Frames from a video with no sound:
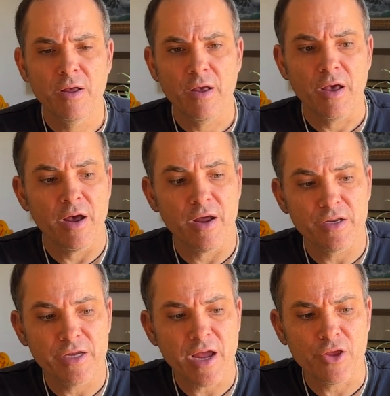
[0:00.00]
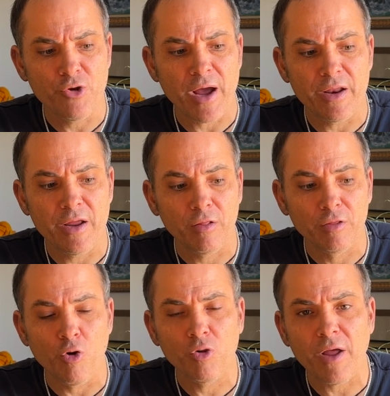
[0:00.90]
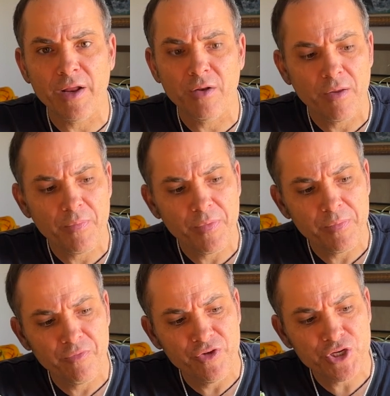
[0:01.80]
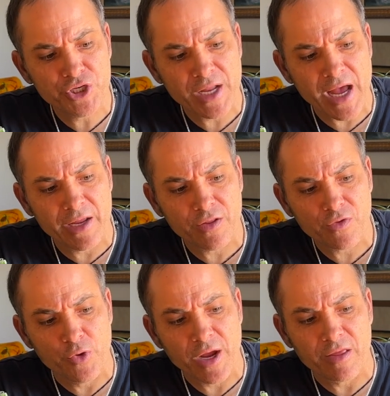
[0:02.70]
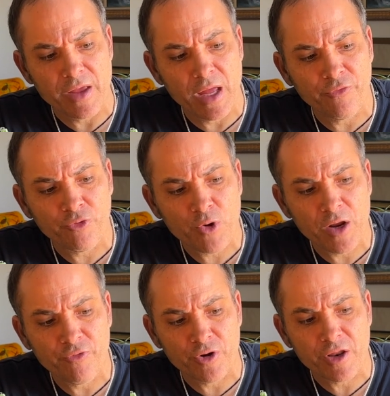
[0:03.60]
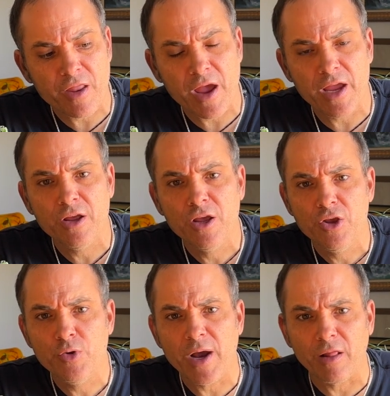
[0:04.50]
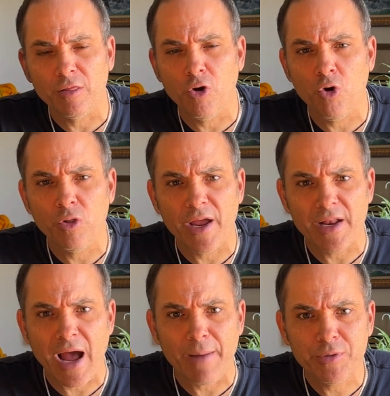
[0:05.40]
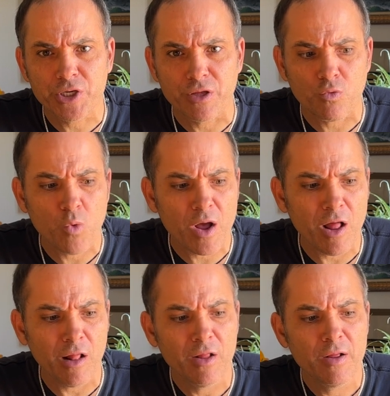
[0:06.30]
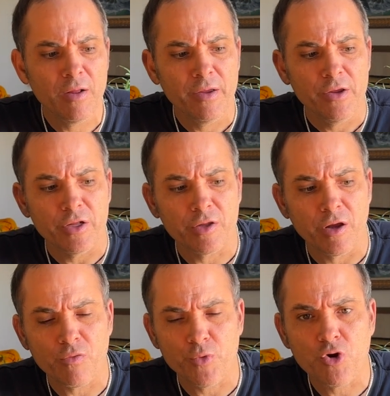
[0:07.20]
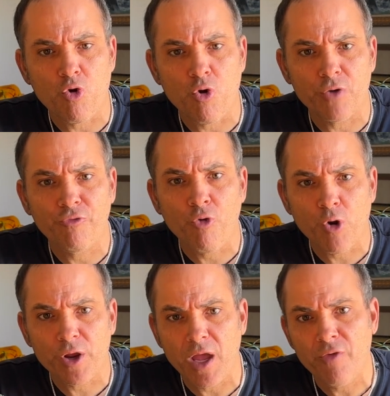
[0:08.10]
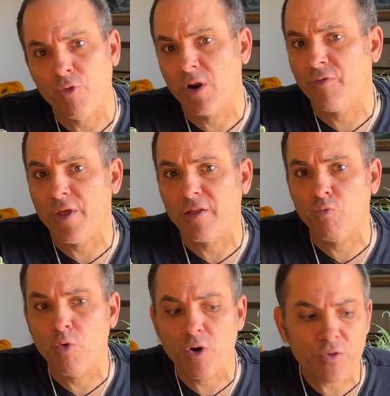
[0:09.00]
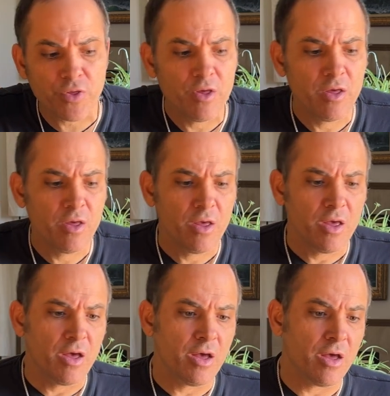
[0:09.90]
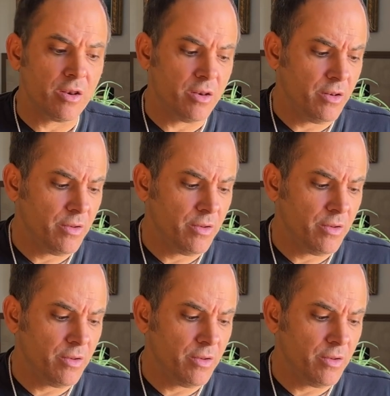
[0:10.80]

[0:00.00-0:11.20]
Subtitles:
And yeah, you got low light vision on it. So you got the infrared for the night. You got a low light option as well. It does record 4K for whatever that's worth. And